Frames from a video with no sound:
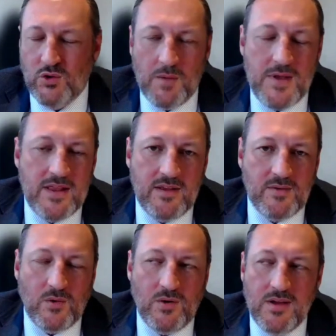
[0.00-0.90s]
I
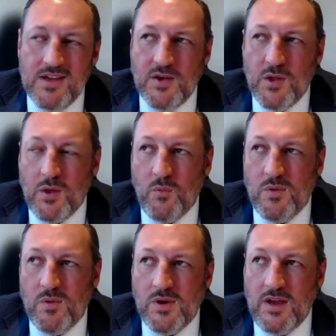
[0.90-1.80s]
mean,
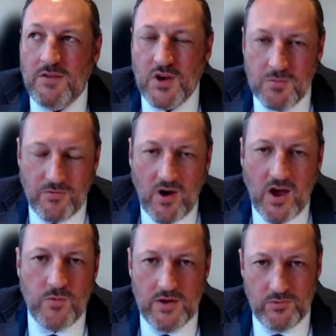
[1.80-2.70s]
if you can
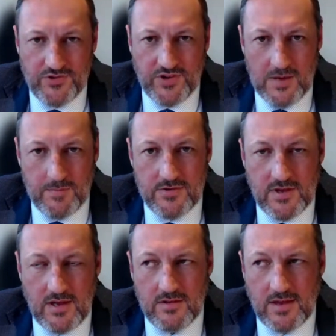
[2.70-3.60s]
provide rental statements
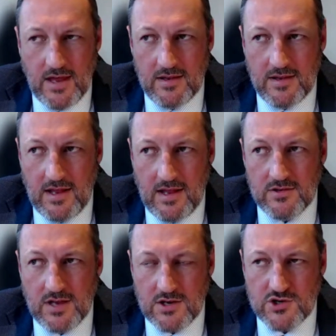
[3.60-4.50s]
that
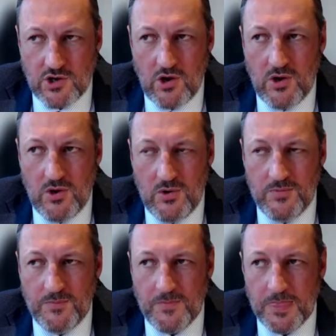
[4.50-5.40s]

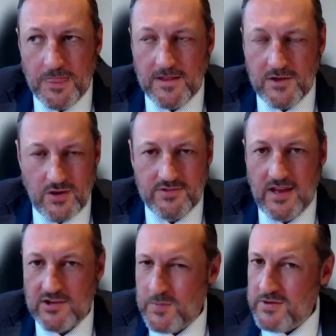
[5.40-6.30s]
show that the trustee
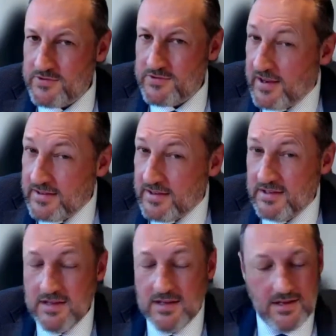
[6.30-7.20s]
hasn't been staying there,
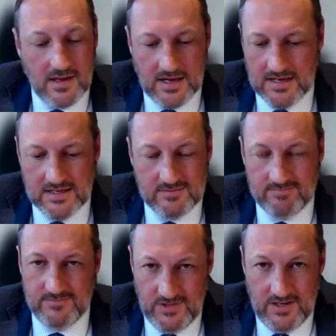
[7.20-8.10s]

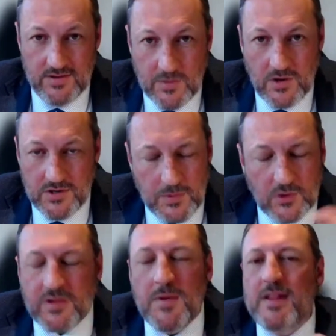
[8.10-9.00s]
that'd be ideal,
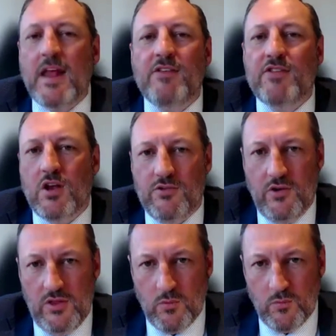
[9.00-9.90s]
because I mean, that's the
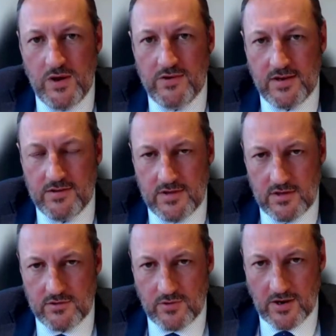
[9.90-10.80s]
concern. The risk is that
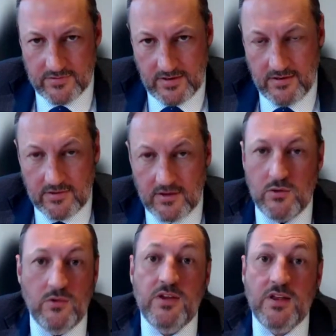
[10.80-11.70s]
the trustees are
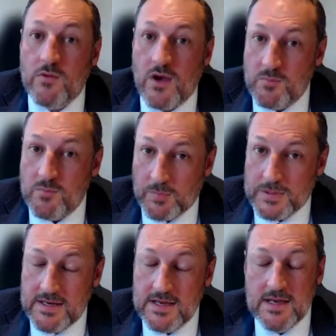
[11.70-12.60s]
using their own
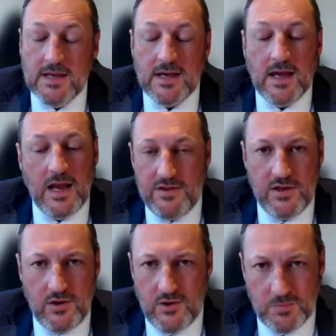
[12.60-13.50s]
property. Anything
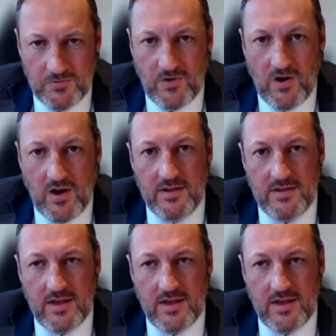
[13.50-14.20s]
you can provide